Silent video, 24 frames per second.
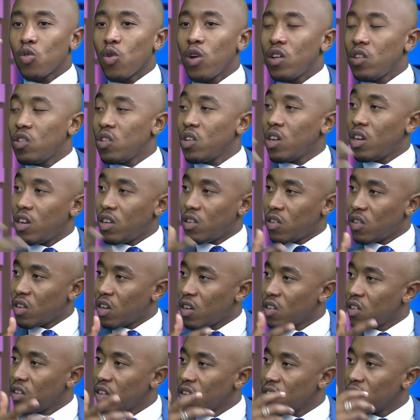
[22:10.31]
questioning
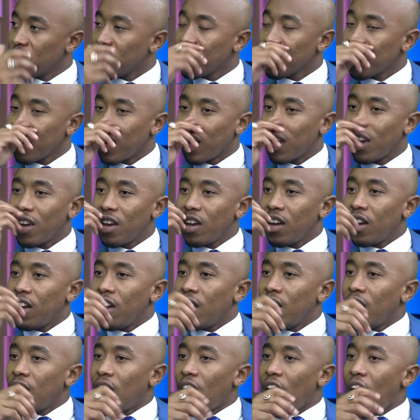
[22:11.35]
such things.
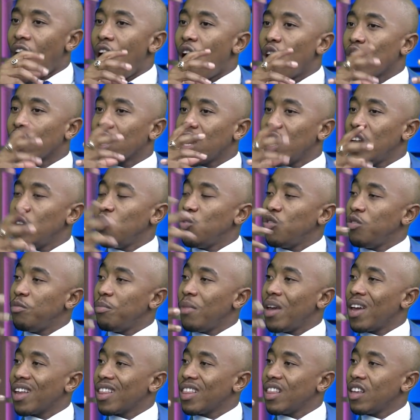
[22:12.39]
How can we
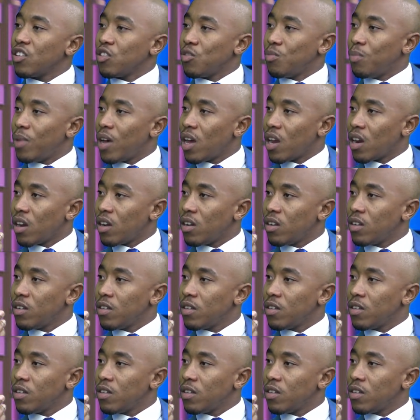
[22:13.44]
make things better?